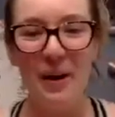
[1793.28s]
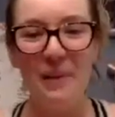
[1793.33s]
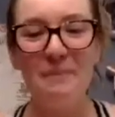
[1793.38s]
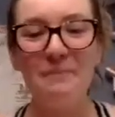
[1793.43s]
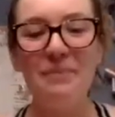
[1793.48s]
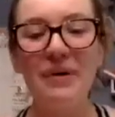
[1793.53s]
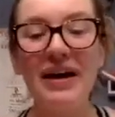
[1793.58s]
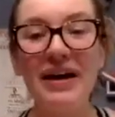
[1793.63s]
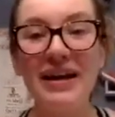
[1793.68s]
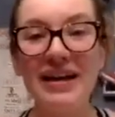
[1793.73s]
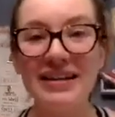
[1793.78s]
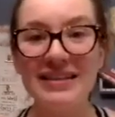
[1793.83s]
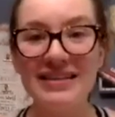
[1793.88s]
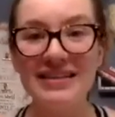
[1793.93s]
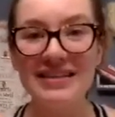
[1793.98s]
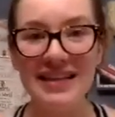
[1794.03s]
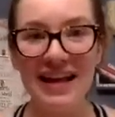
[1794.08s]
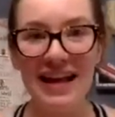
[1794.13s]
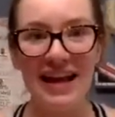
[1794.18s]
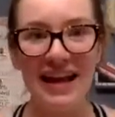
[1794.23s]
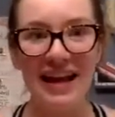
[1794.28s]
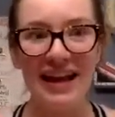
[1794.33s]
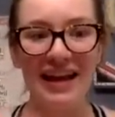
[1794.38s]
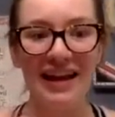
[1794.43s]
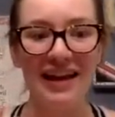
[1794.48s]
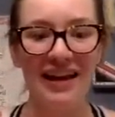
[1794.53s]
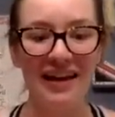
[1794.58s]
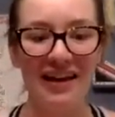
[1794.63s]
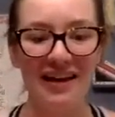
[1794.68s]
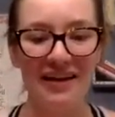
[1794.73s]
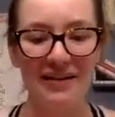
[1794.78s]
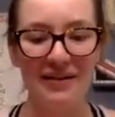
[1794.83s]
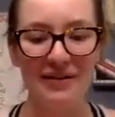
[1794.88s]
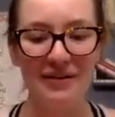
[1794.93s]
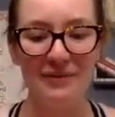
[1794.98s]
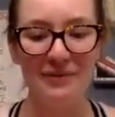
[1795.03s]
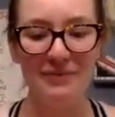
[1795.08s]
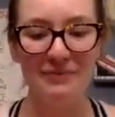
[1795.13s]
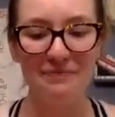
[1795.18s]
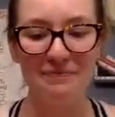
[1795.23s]
But it's saying
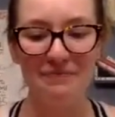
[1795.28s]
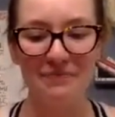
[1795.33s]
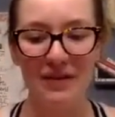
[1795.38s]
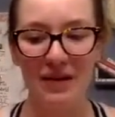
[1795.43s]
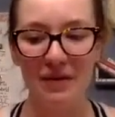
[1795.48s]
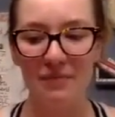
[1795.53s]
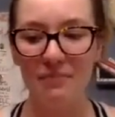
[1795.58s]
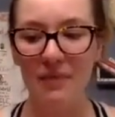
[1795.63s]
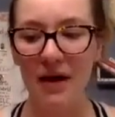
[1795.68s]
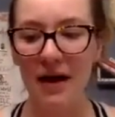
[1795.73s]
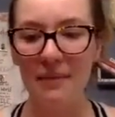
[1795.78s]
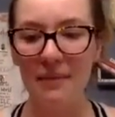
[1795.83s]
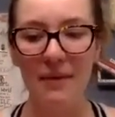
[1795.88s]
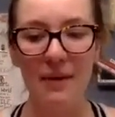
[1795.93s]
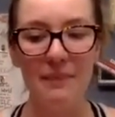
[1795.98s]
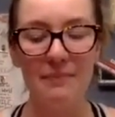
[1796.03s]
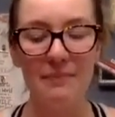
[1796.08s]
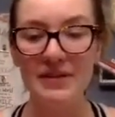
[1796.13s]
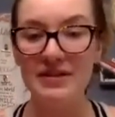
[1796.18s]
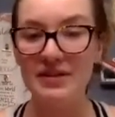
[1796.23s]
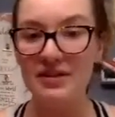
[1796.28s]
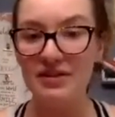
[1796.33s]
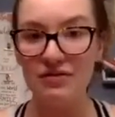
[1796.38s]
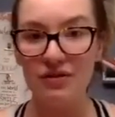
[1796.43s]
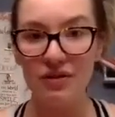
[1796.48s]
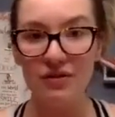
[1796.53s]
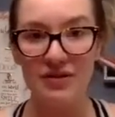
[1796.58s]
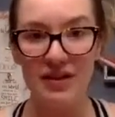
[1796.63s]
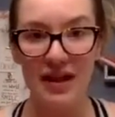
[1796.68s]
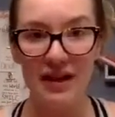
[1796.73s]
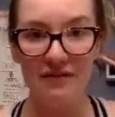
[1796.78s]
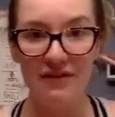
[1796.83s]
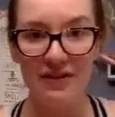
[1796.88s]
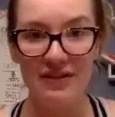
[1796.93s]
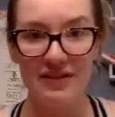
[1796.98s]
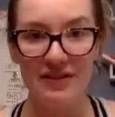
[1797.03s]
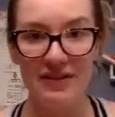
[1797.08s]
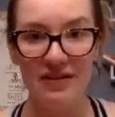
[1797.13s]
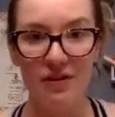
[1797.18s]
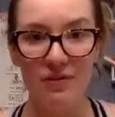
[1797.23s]
my business grows every
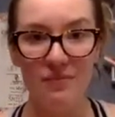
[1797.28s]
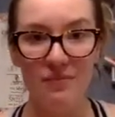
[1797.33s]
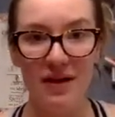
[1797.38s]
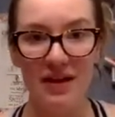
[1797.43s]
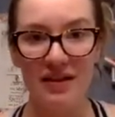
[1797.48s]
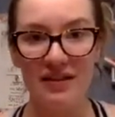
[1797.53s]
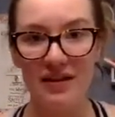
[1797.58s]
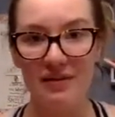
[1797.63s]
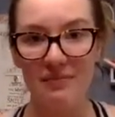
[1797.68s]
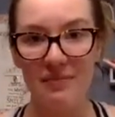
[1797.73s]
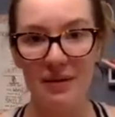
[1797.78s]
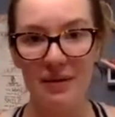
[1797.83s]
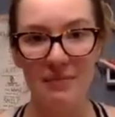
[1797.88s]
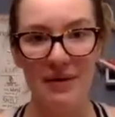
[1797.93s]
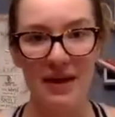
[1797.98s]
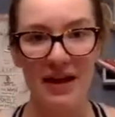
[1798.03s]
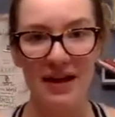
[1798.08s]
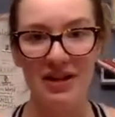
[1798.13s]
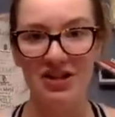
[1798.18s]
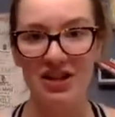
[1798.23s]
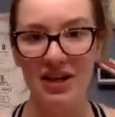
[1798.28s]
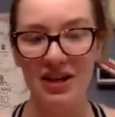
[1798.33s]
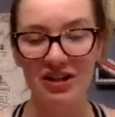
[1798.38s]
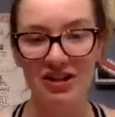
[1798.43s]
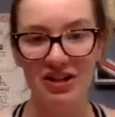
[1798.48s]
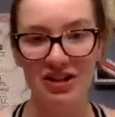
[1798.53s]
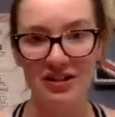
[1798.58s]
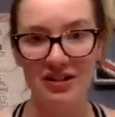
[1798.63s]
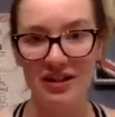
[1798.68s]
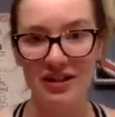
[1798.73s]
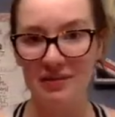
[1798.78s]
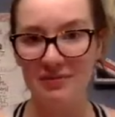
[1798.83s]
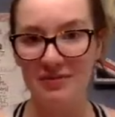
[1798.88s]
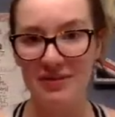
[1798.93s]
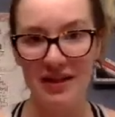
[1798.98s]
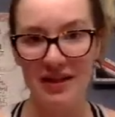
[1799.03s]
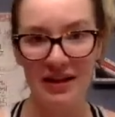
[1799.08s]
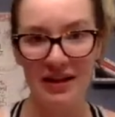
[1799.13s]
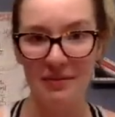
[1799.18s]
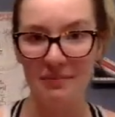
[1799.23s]
single month and my paycheck just keeps
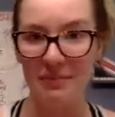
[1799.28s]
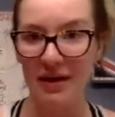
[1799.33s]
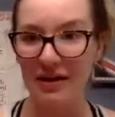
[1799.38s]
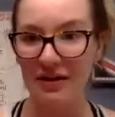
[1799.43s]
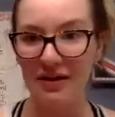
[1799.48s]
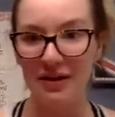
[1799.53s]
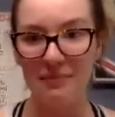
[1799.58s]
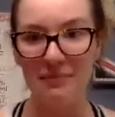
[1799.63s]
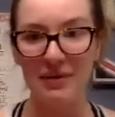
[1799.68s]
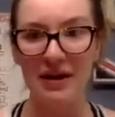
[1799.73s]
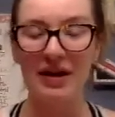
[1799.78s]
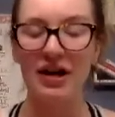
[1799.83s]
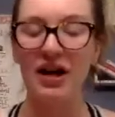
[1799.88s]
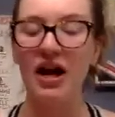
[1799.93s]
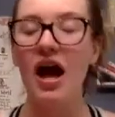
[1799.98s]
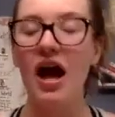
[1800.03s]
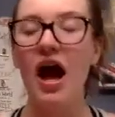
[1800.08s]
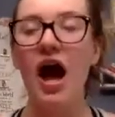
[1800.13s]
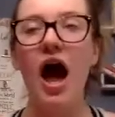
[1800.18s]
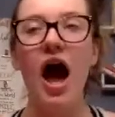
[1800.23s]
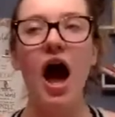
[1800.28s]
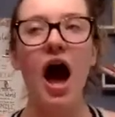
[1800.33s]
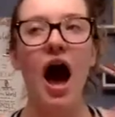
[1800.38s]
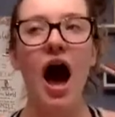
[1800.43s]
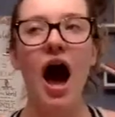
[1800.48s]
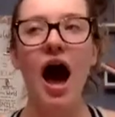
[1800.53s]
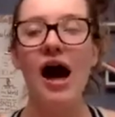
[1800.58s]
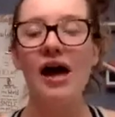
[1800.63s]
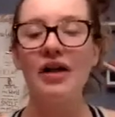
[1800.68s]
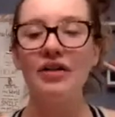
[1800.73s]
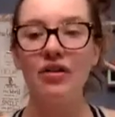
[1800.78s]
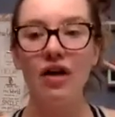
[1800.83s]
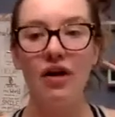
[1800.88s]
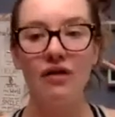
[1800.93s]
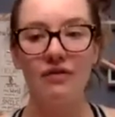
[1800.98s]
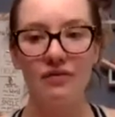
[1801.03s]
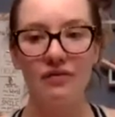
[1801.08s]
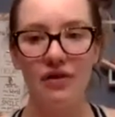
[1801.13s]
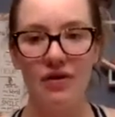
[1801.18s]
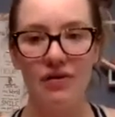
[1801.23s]
getting better and better. I
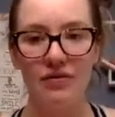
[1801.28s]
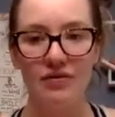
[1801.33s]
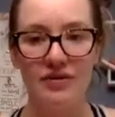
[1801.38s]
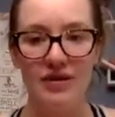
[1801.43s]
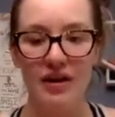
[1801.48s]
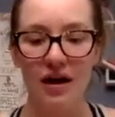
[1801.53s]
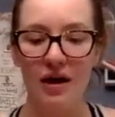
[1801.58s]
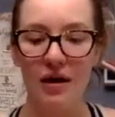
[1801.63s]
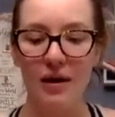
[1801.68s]
love those.